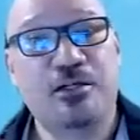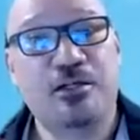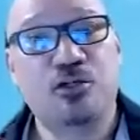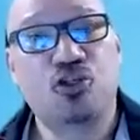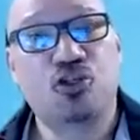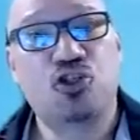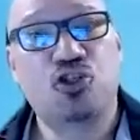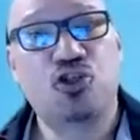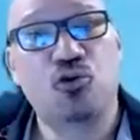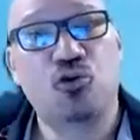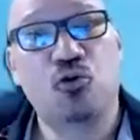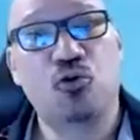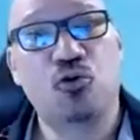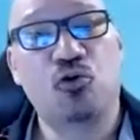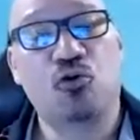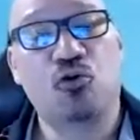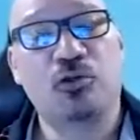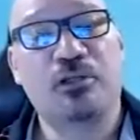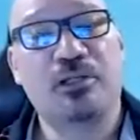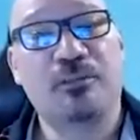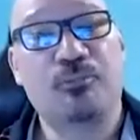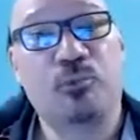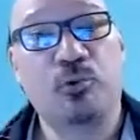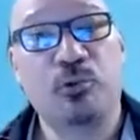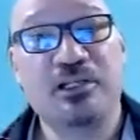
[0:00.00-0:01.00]
So
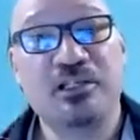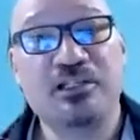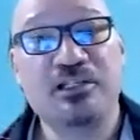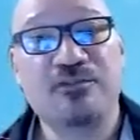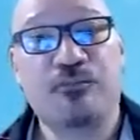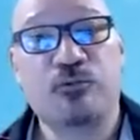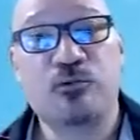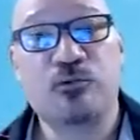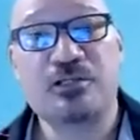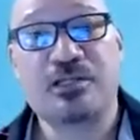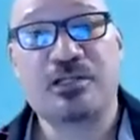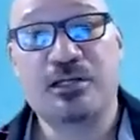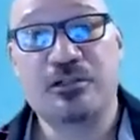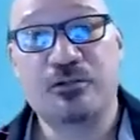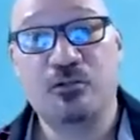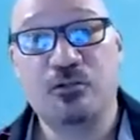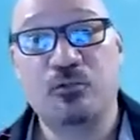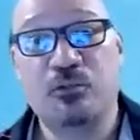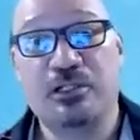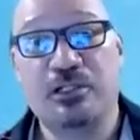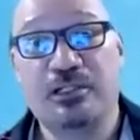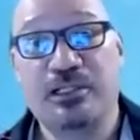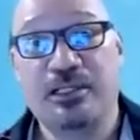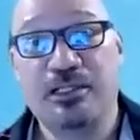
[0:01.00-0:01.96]
the police force can do what